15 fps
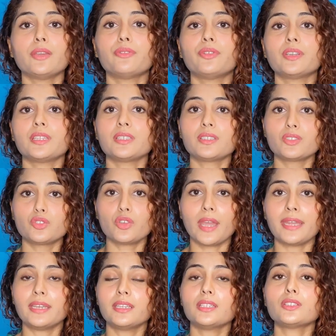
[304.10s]
if it is
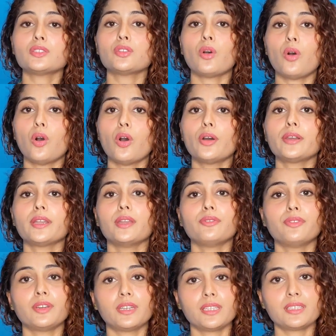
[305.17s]
dryness or
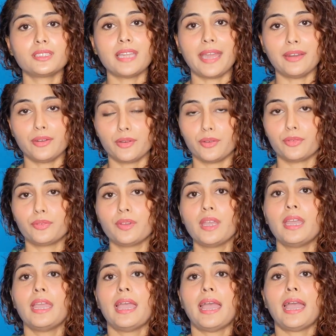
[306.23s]
if it is dandruff.
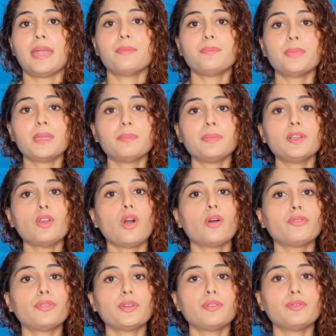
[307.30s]
And people
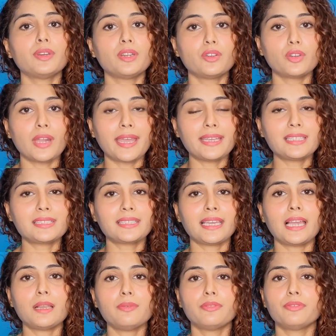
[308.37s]
often with dry
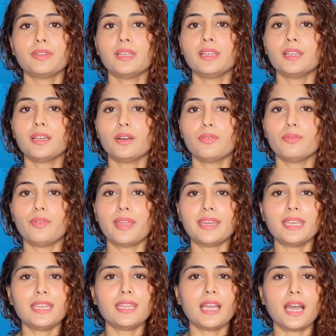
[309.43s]
scalp feel a
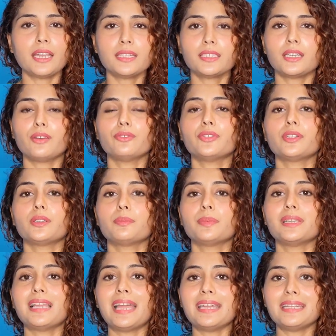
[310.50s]
very
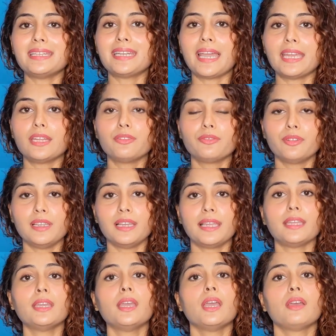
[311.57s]
uncomfortable and tight
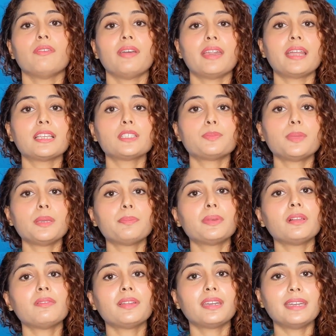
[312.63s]
feeling, whereas
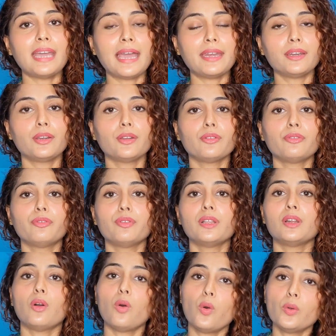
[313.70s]
people with dandruff
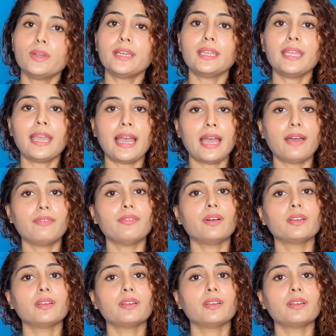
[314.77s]
will only have